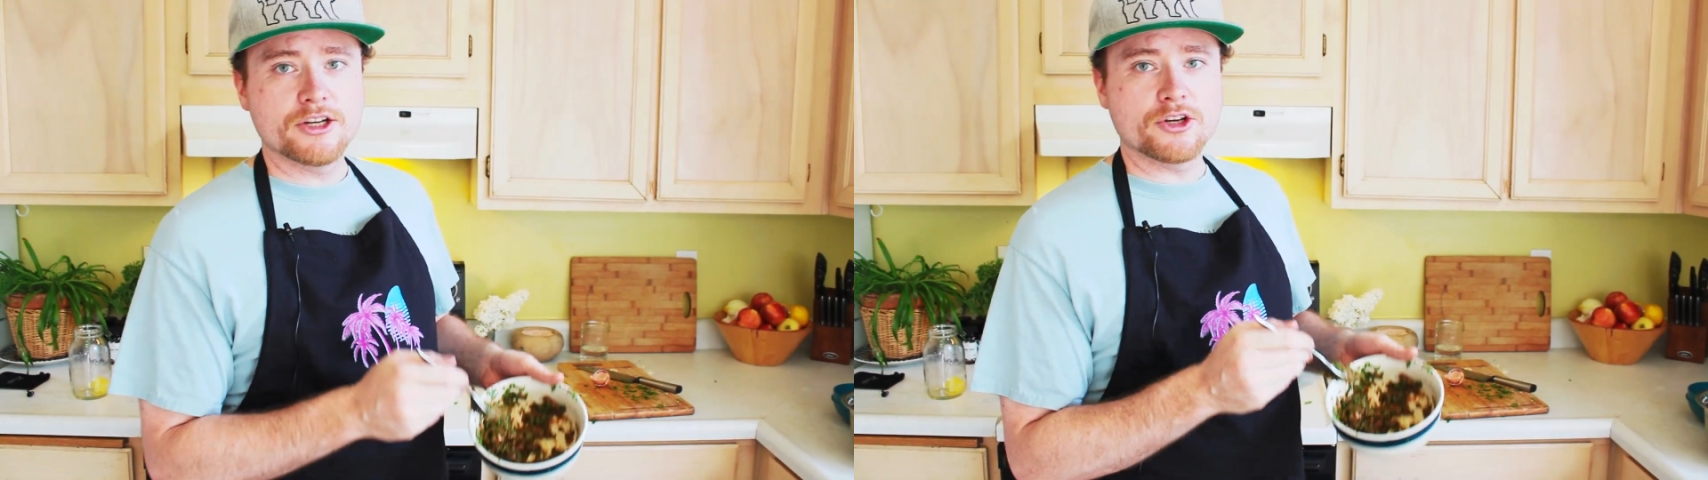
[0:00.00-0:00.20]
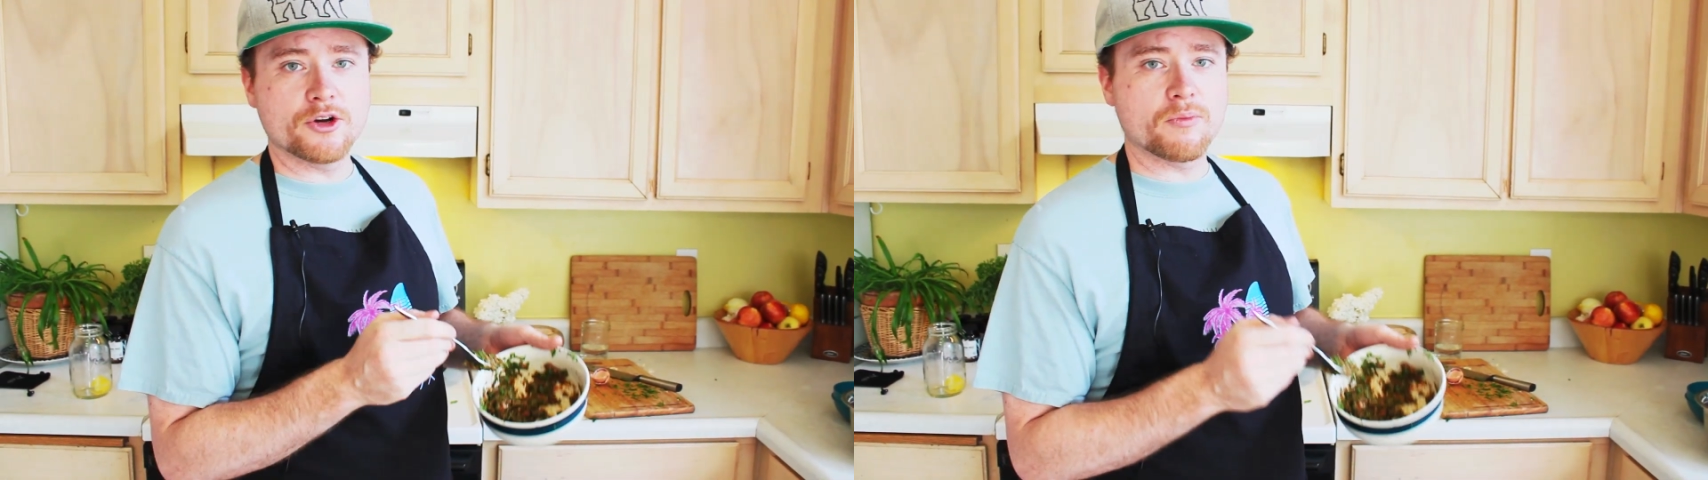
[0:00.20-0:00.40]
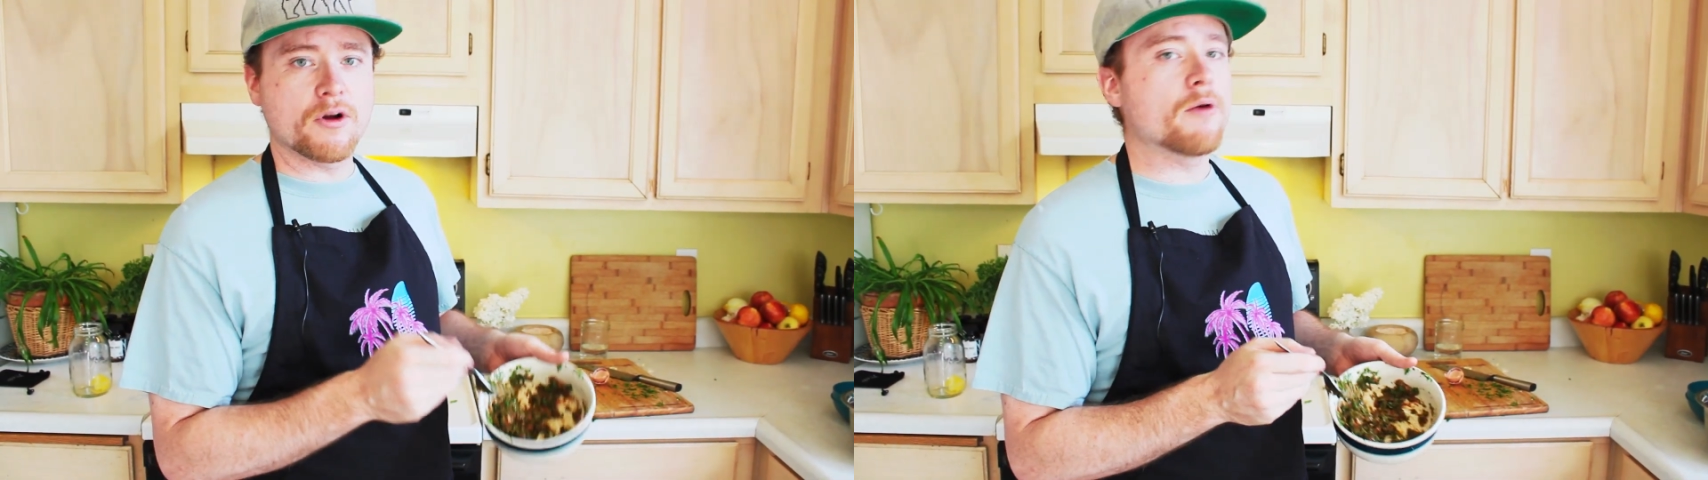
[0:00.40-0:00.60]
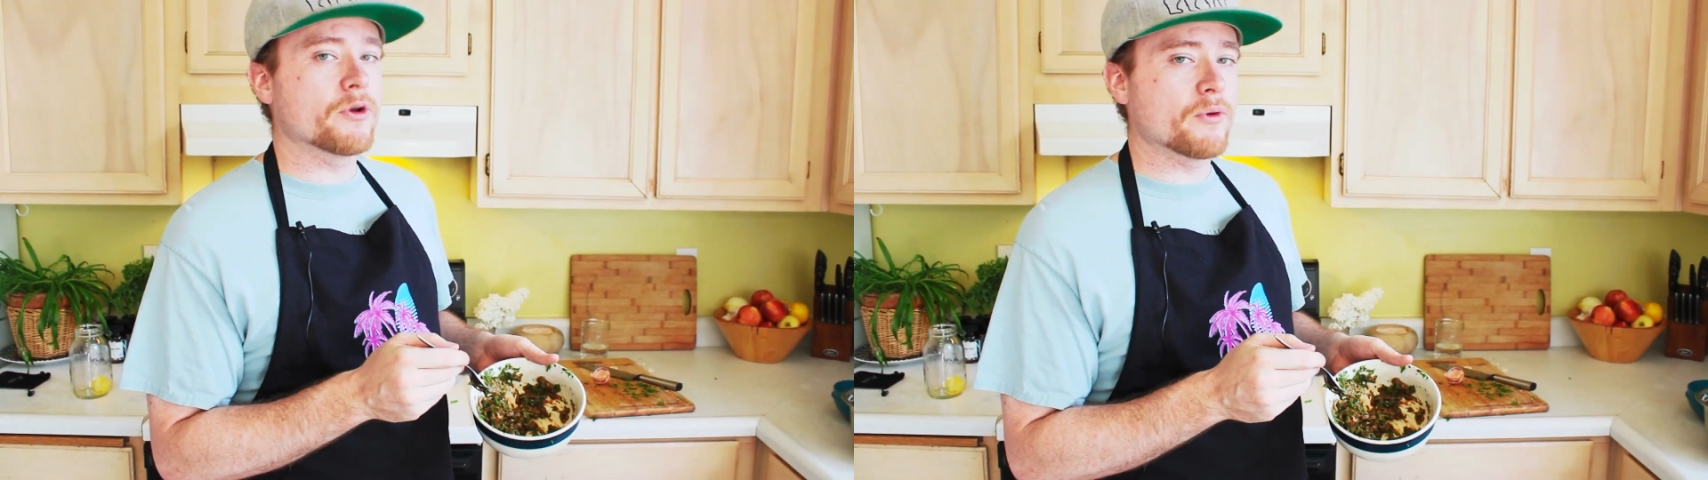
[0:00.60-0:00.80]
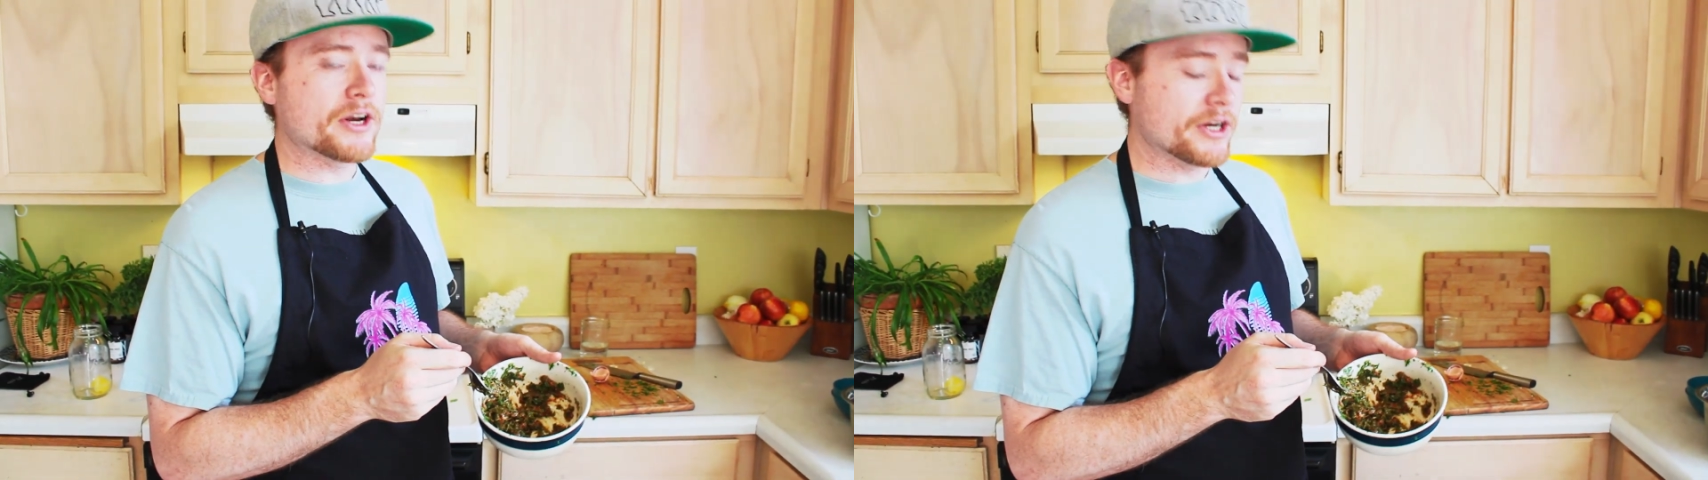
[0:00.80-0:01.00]
you're probably
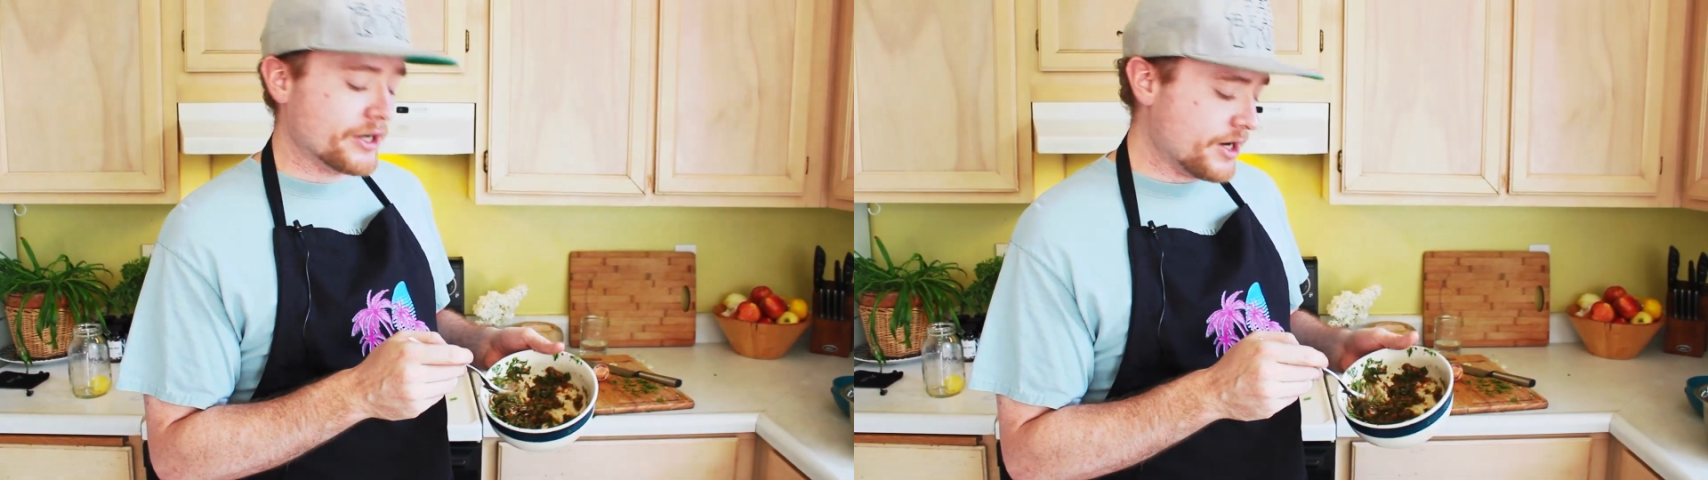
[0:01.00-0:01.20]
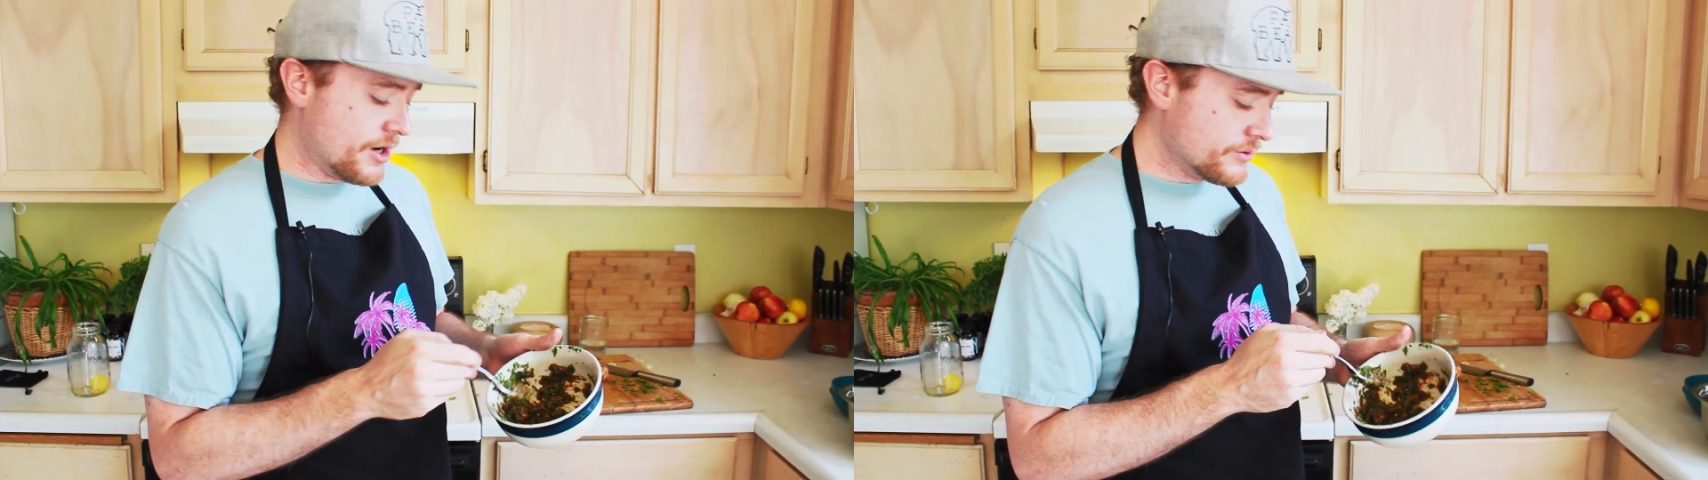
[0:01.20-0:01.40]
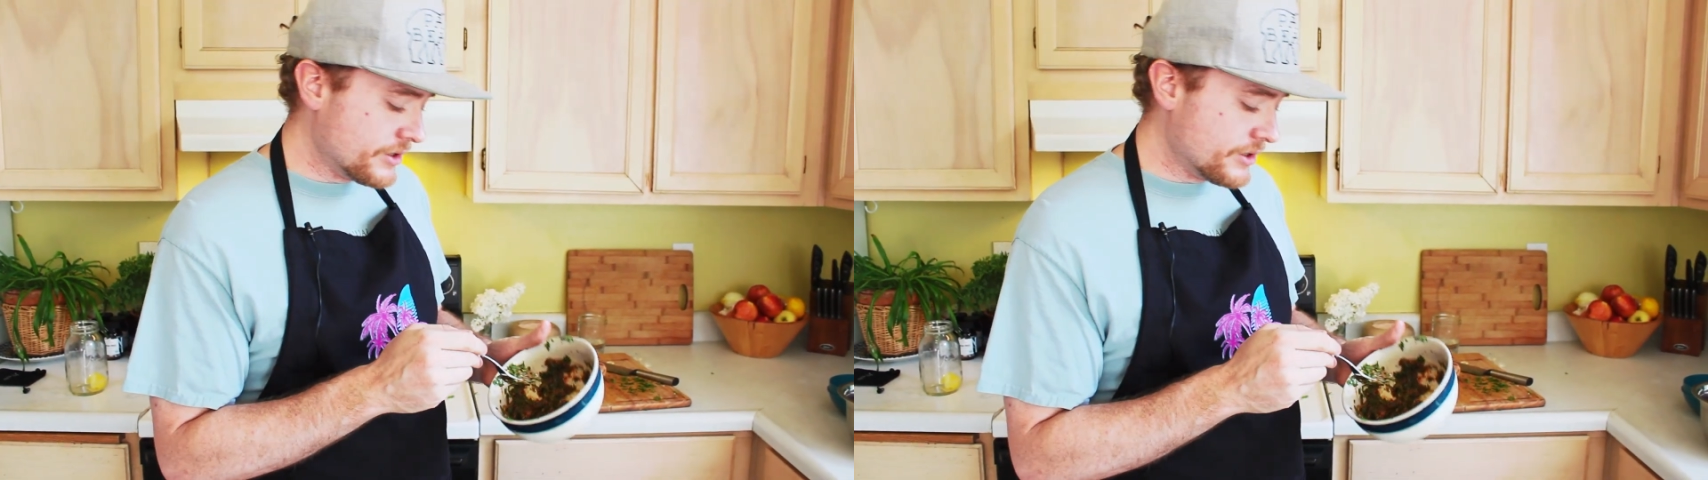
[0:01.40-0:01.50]
ready to go.